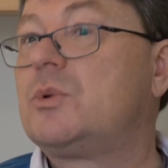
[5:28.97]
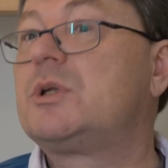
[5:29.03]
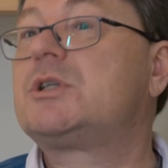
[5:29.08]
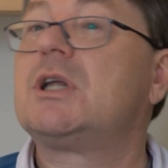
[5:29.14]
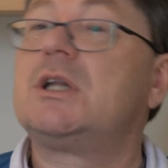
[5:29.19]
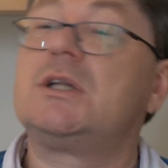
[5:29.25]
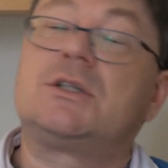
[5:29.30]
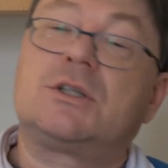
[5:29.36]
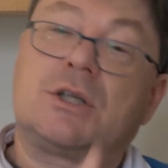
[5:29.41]

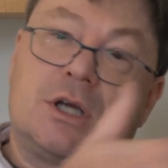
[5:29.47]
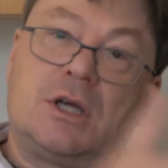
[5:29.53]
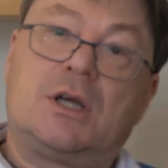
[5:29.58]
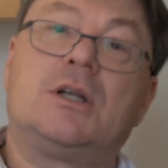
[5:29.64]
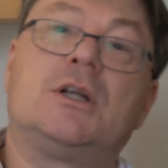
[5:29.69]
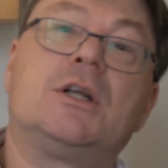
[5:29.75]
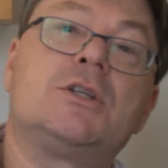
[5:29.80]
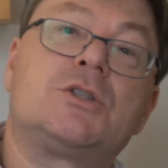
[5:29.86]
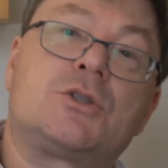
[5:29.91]
which in
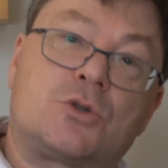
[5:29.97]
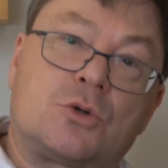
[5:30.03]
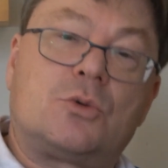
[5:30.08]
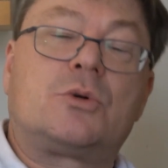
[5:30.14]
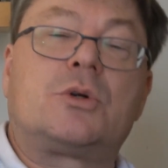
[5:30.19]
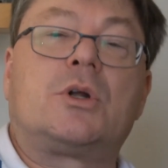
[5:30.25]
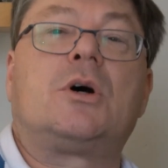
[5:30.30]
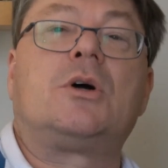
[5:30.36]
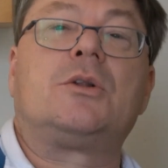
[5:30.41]
turn has
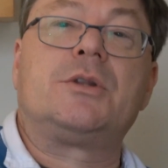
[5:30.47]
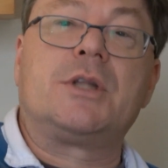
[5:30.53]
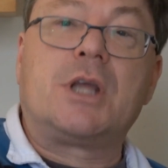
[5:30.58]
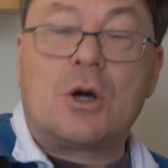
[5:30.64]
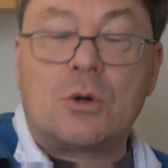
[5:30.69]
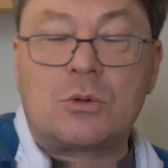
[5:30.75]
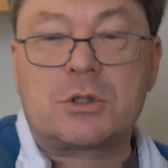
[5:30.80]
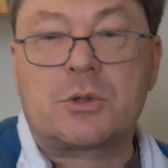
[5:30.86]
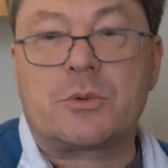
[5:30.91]
drawn on
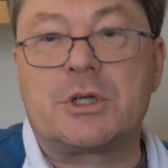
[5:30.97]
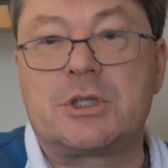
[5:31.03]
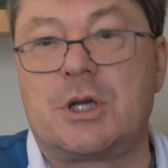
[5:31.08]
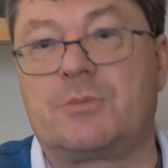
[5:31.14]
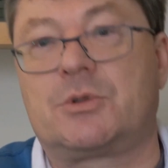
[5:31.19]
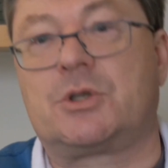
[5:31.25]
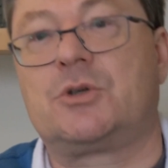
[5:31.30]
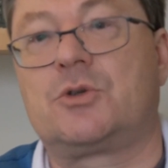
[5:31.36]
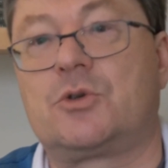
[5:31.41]
the older
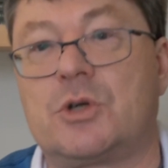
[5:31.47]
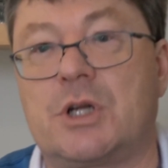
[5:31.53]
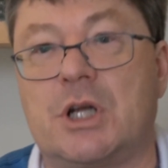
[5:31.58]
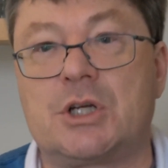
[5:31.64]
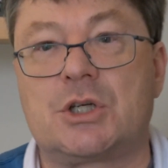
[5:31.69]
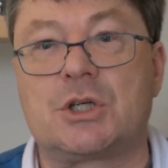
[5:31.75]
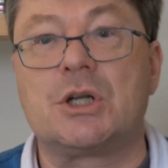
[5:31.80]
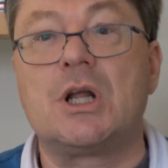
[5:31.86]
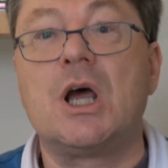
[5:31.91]
Egyptian
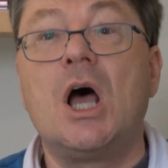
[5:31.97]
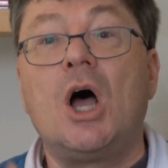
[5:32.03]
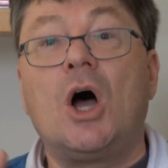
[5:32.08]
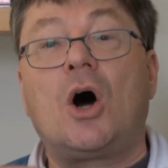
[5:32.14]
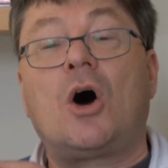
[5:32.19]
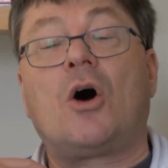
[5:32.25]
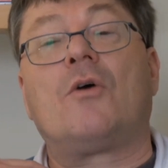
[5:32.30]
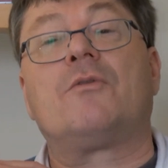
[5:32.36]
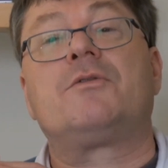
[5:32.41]
tradition
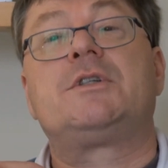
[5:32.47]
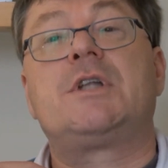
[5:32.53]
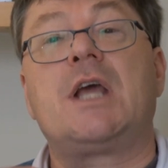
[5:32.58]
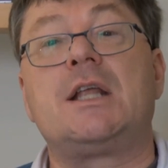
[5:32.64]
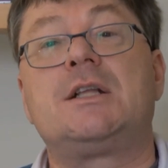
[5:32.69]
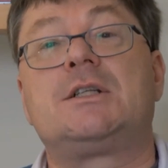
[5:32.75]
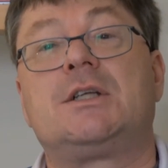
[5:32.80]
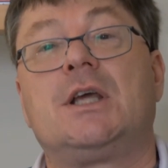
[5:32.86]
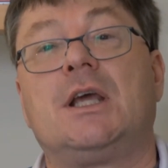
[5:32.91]
of
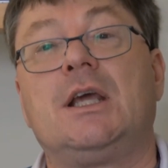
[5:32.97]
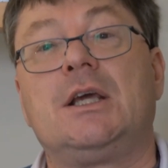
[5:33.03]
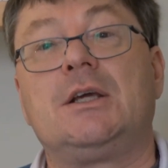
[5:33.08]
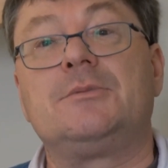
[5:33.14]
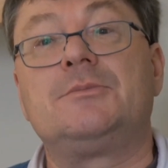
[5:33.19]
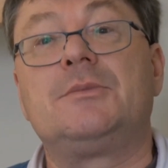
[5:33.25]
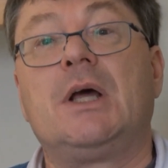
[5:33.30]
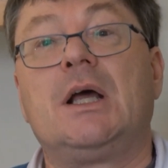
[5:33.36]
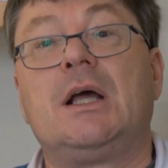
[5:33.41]

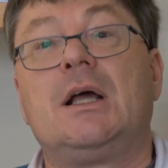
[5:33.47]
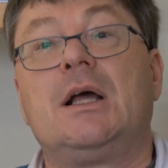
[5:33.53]
dating